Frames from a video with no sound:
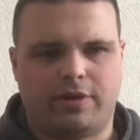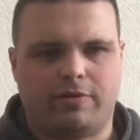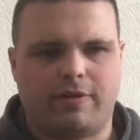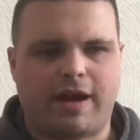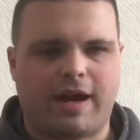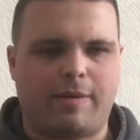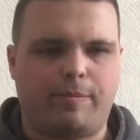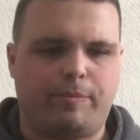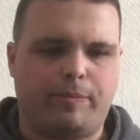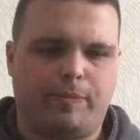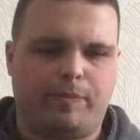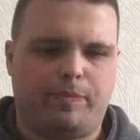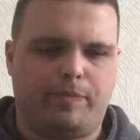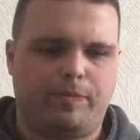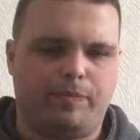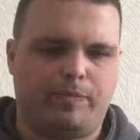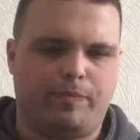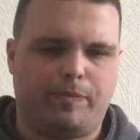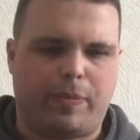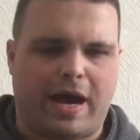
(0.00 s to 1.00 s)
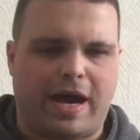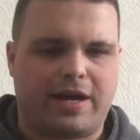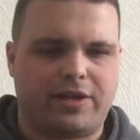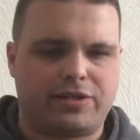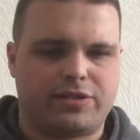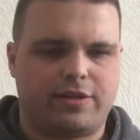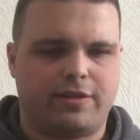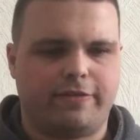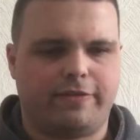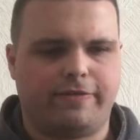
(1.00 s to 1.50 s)
there are
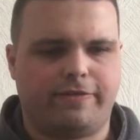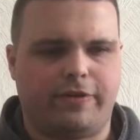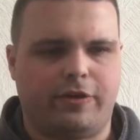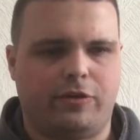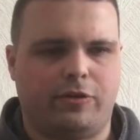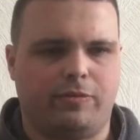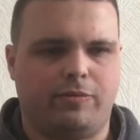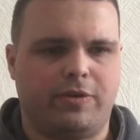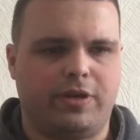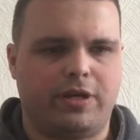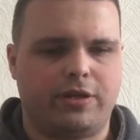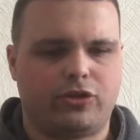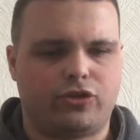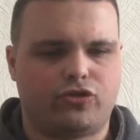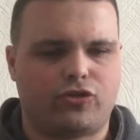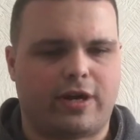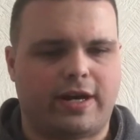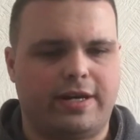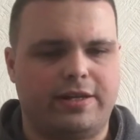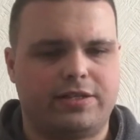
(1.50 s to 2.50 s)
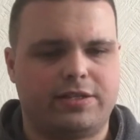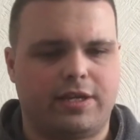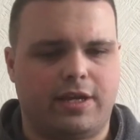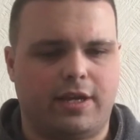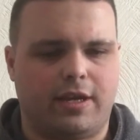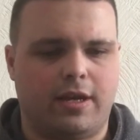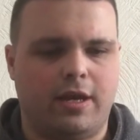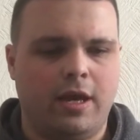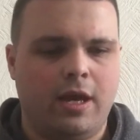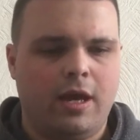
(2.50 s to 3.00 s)
parts of the film that try
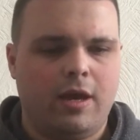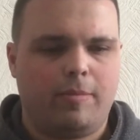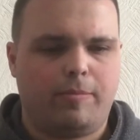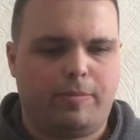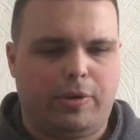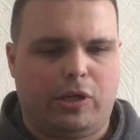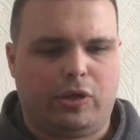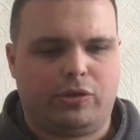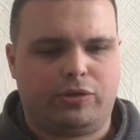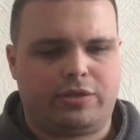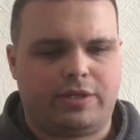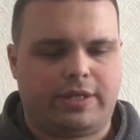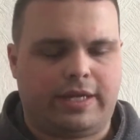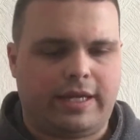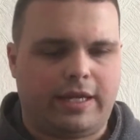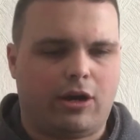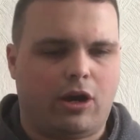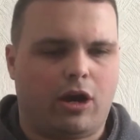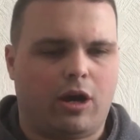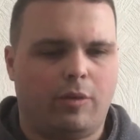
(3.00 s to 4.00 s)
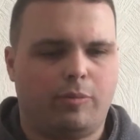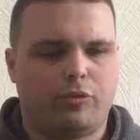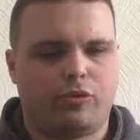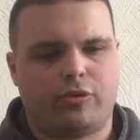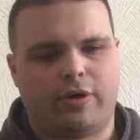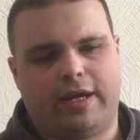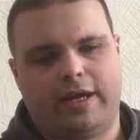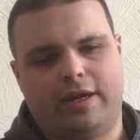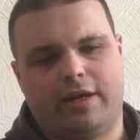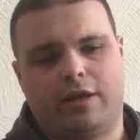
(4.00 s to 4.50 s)
to build and
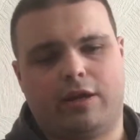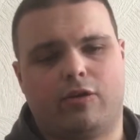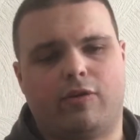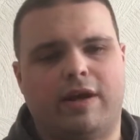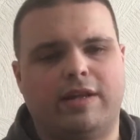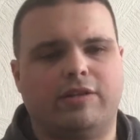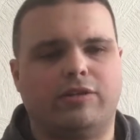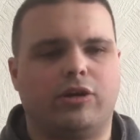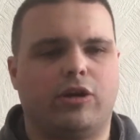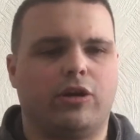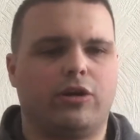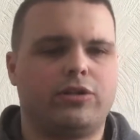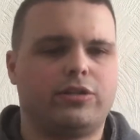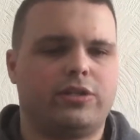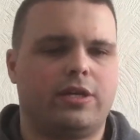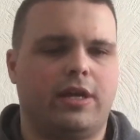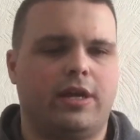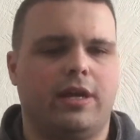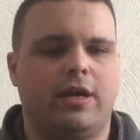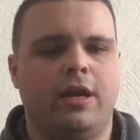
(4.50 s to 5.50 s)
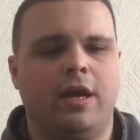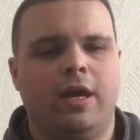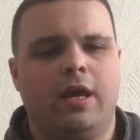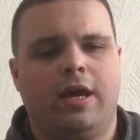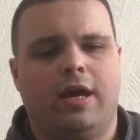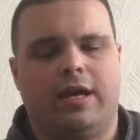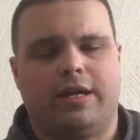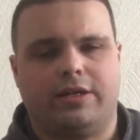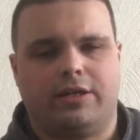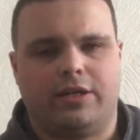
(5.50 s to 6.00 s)
incorporate her granddaughter
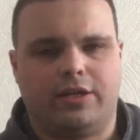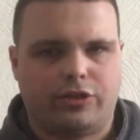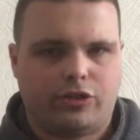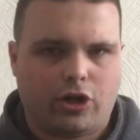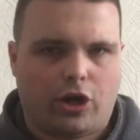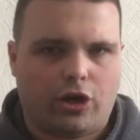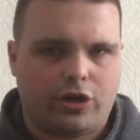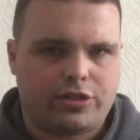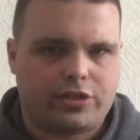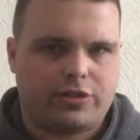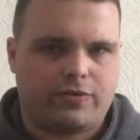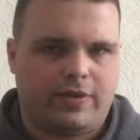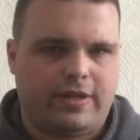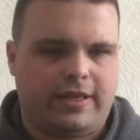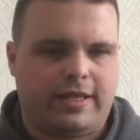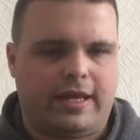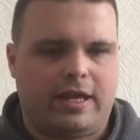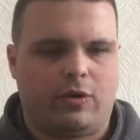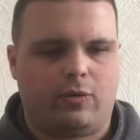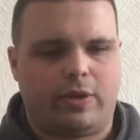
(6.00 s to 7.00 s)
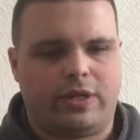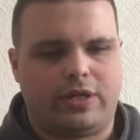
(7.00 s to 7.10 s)
and her daughter in there,